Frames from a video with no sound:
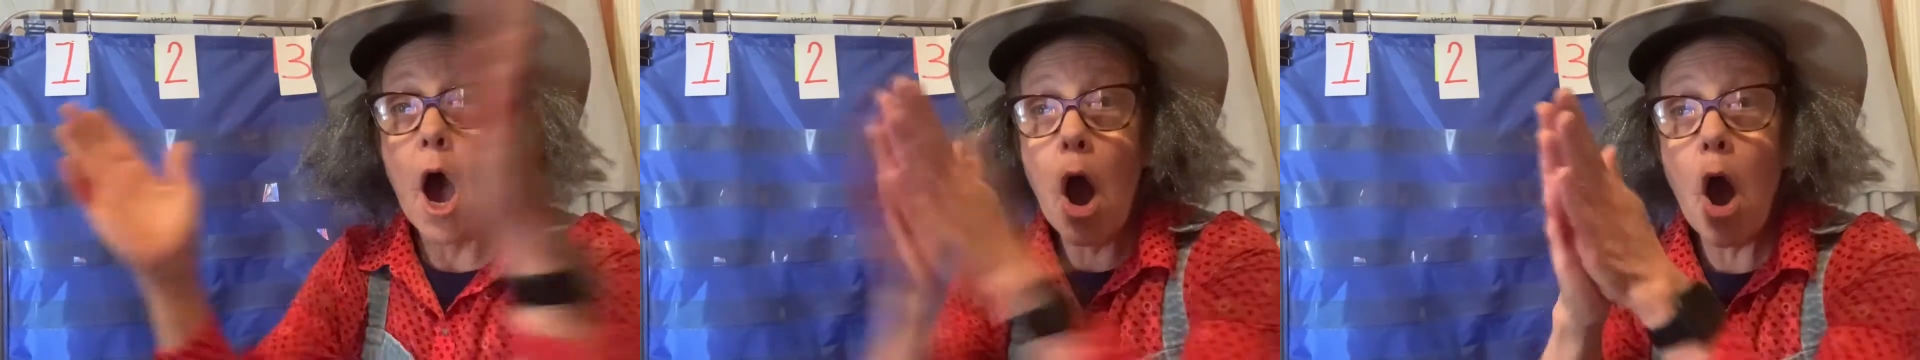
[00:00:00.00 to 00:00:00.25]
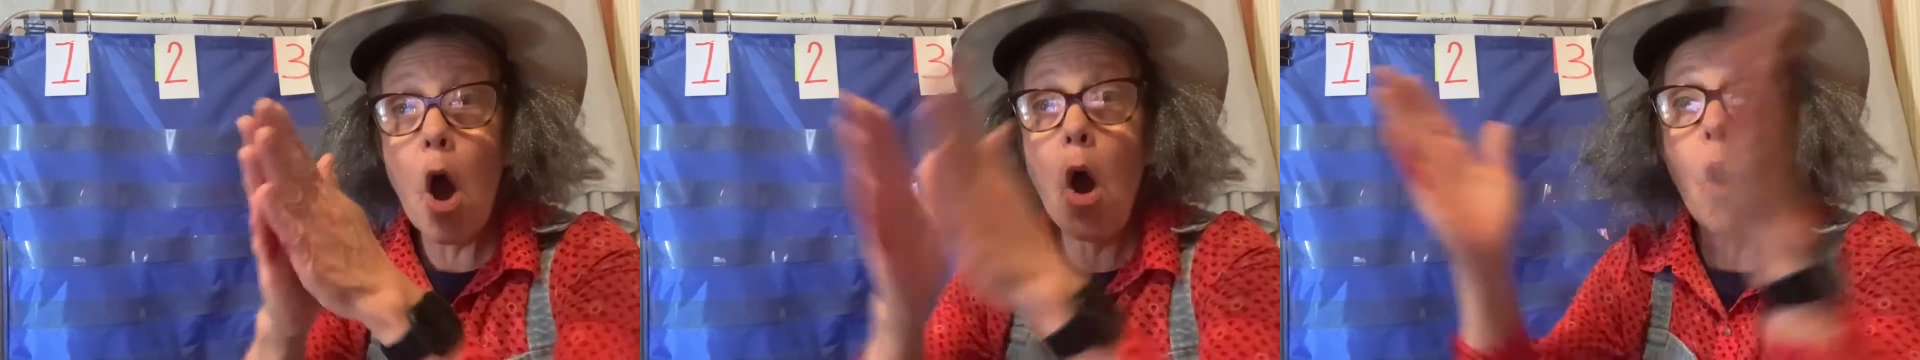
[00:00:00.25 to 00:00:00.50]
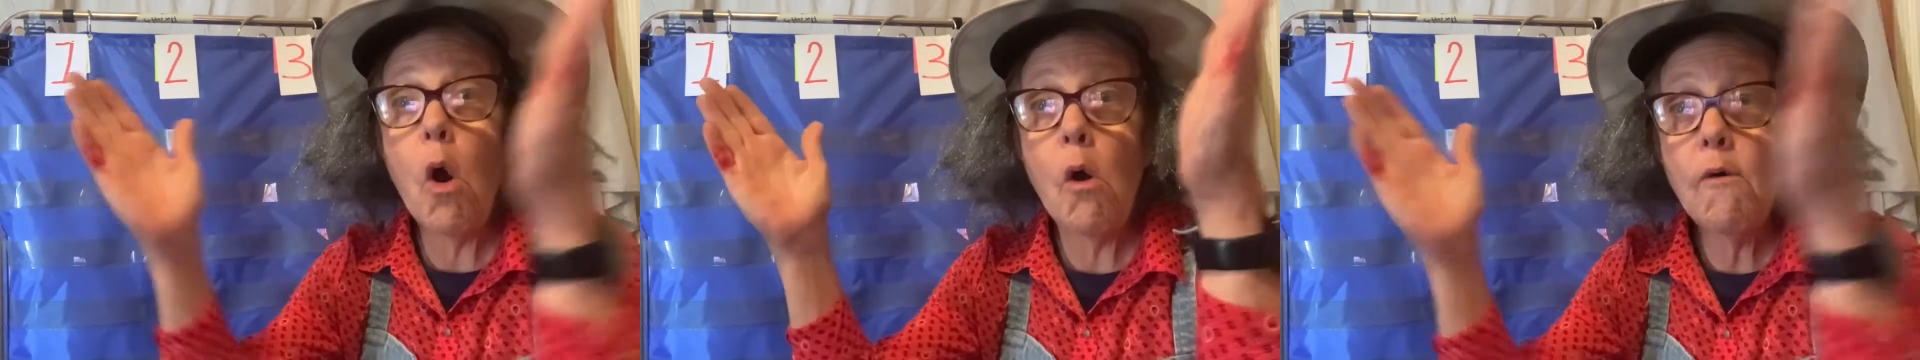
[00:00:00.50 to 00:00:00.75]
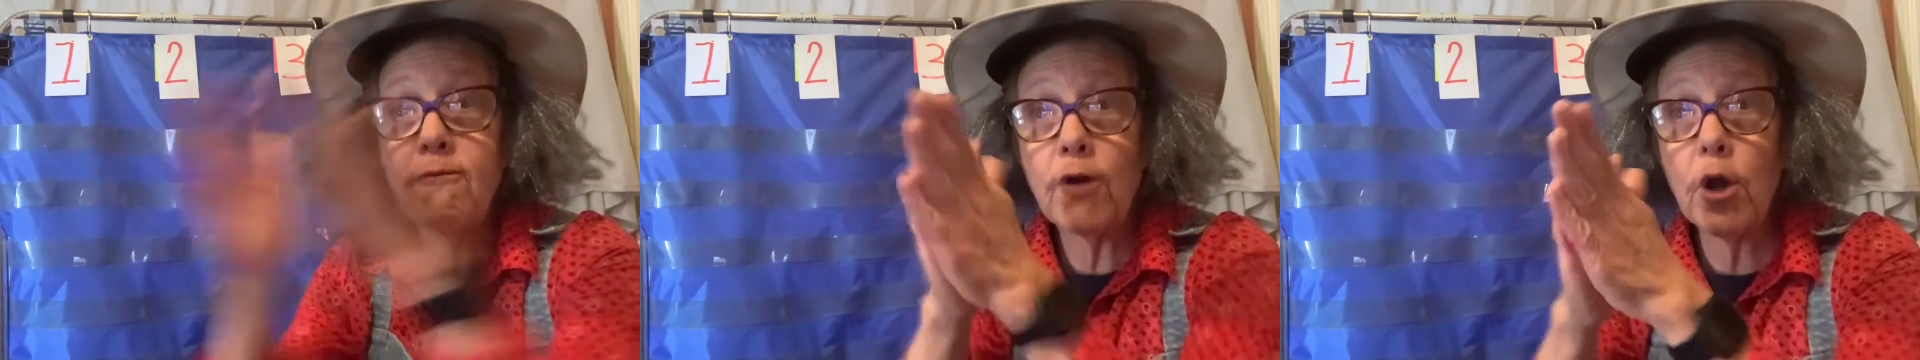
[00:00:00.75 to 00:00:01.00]

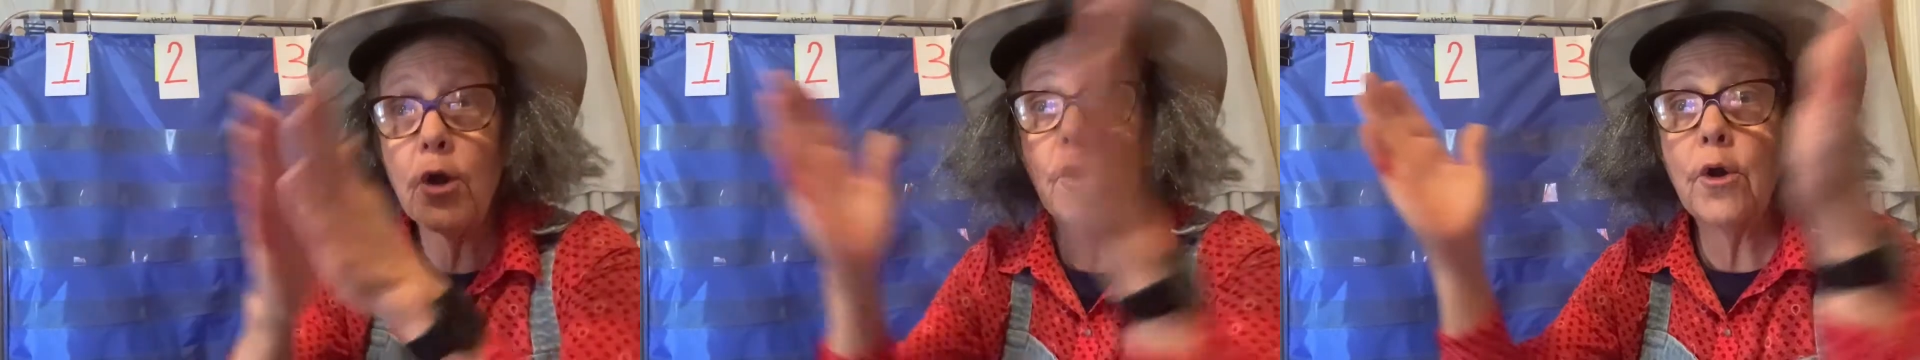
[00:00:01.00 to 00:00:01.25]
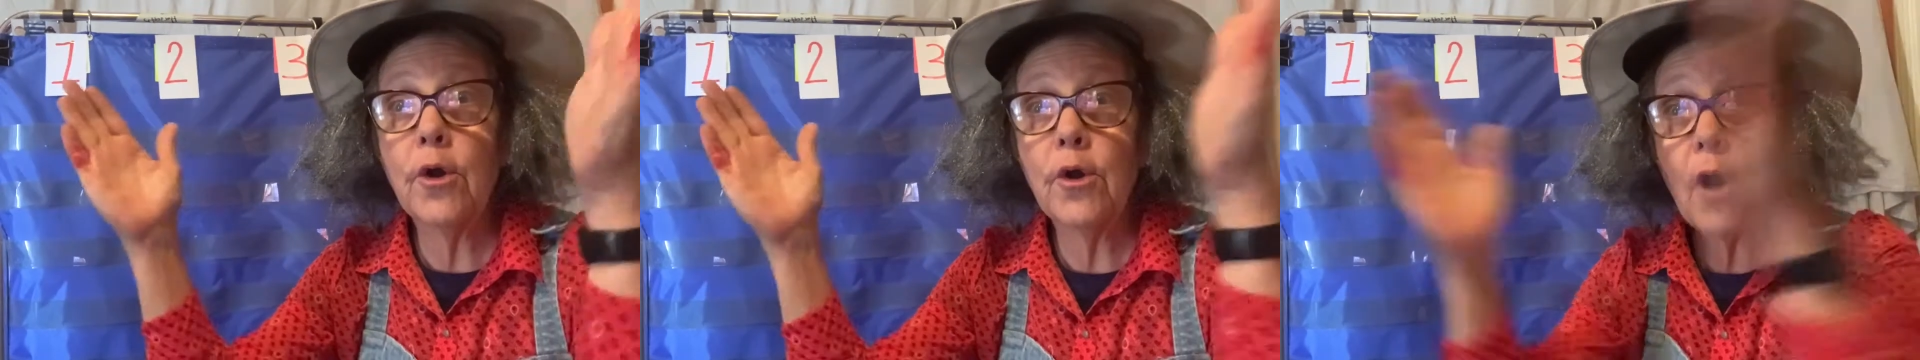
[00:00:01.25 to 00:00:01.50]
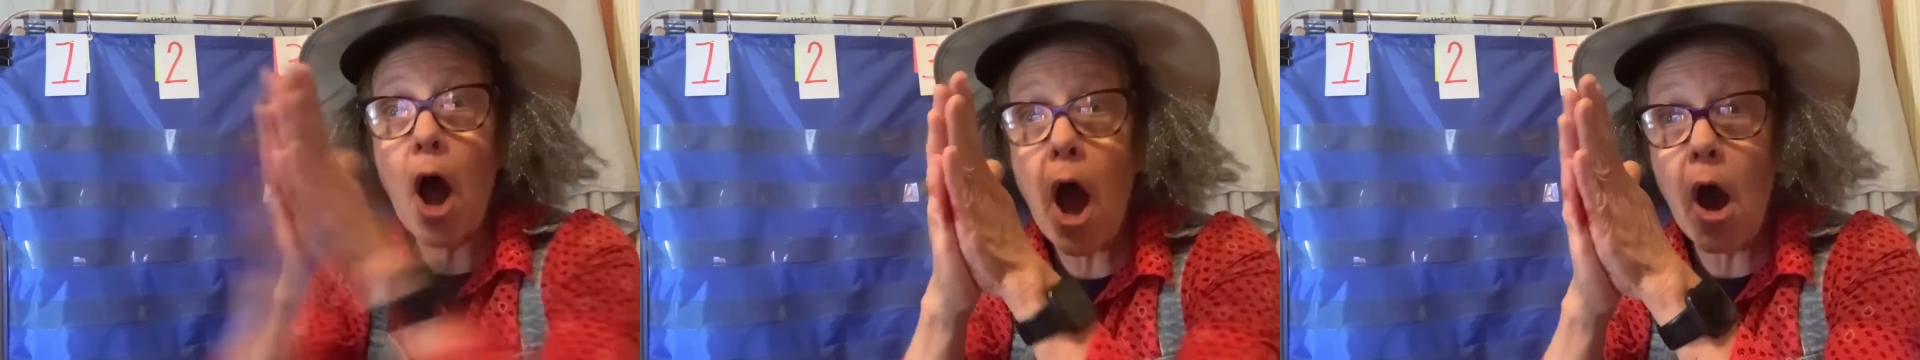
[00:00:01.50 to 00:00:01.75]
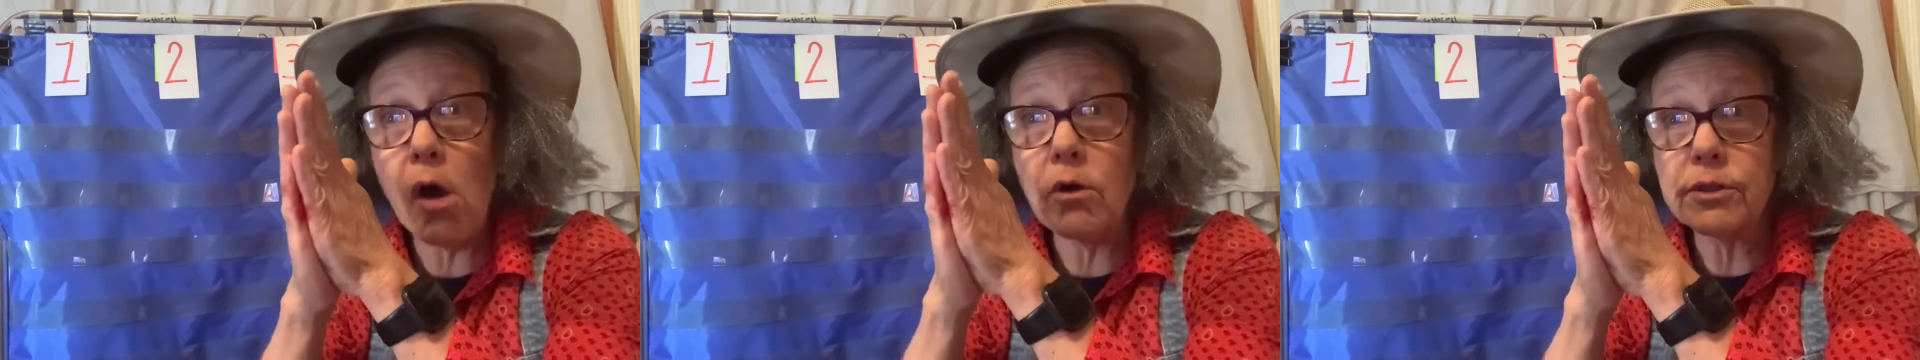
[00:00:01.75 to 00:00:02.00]

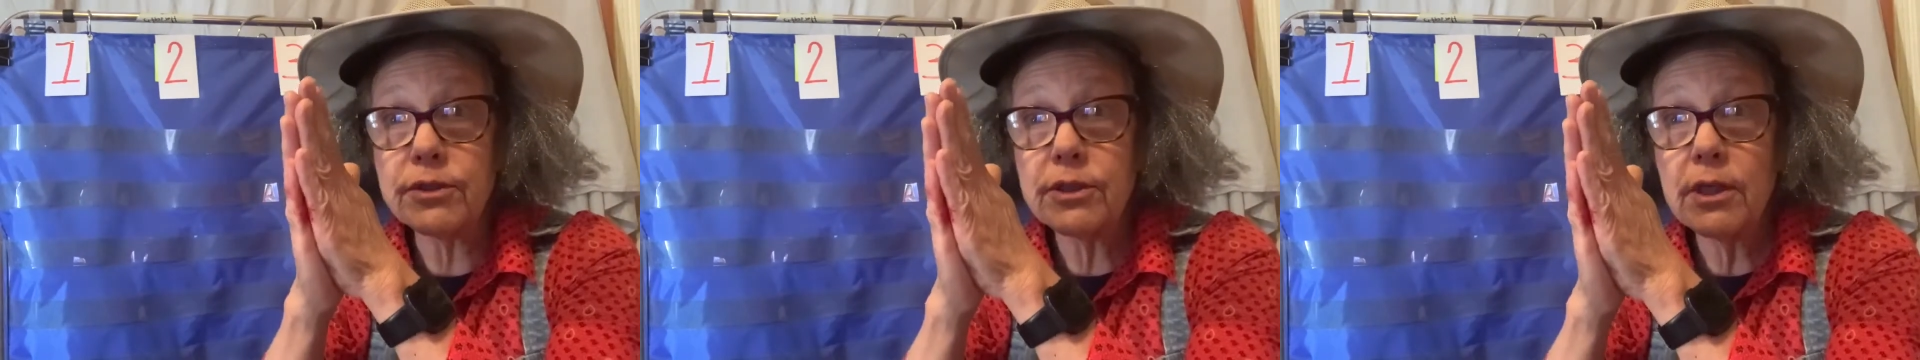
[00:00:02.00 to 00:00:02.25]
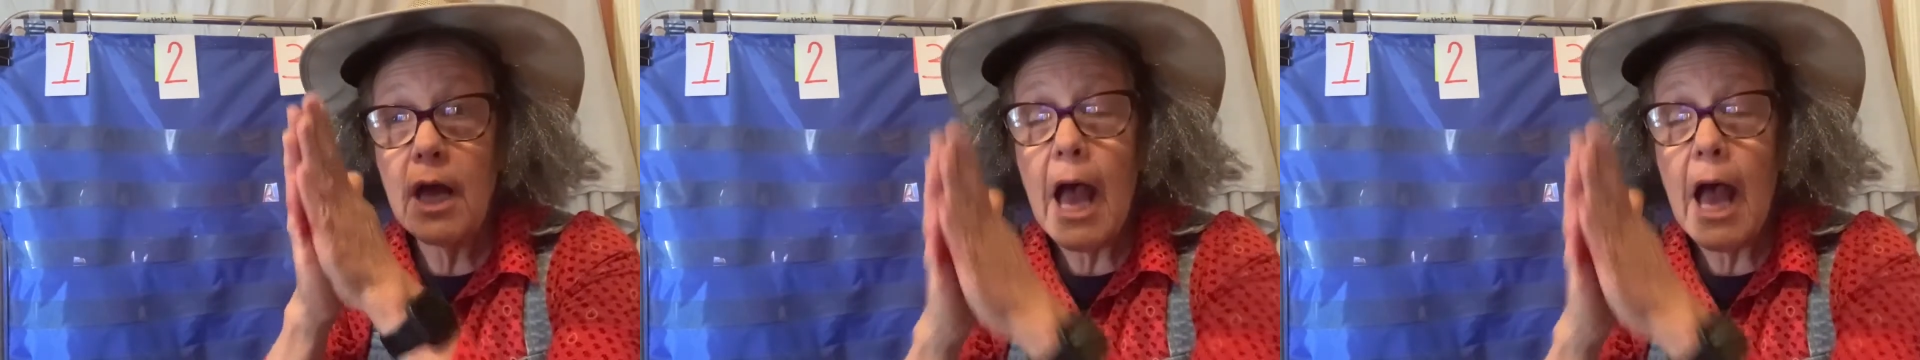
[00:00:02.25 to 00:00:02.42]
overalls,